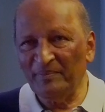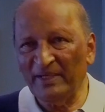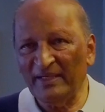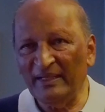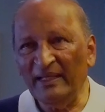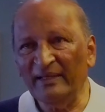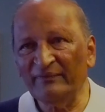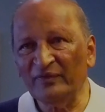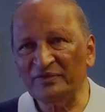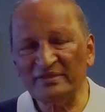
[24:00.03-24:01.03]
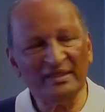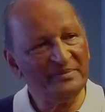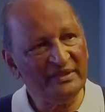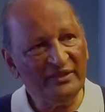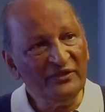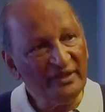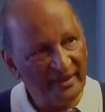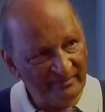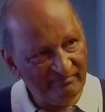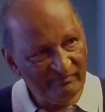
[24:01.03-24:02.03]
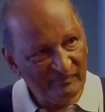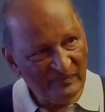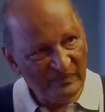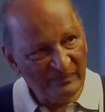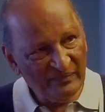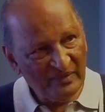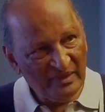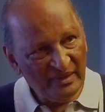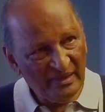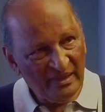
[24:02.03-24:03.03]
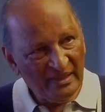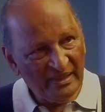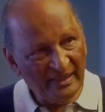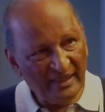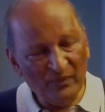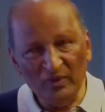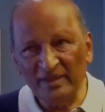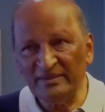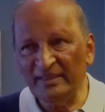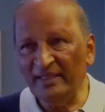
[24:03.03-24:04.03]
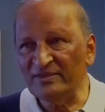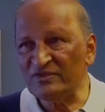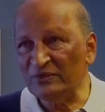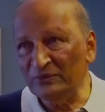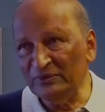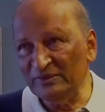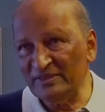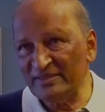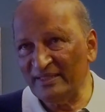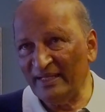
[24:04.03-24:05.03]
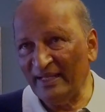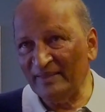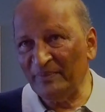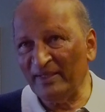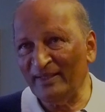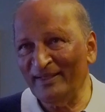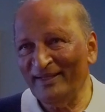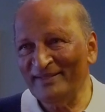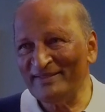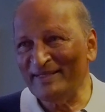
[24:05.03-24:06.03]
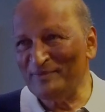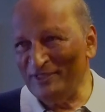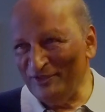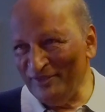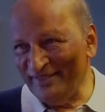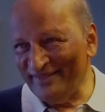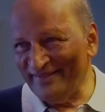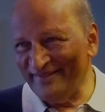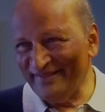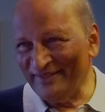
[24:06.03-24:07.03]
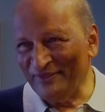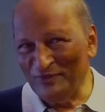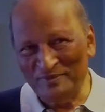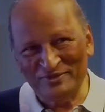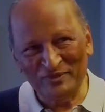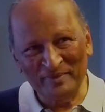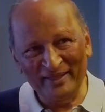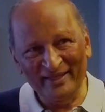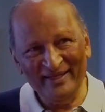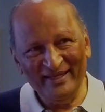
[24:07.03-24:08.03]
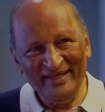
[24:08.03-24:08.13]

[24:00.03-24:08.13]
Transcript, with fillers: pioneer for Scripture Union. Mm. And I worked in schools helping Scripture Union groups to be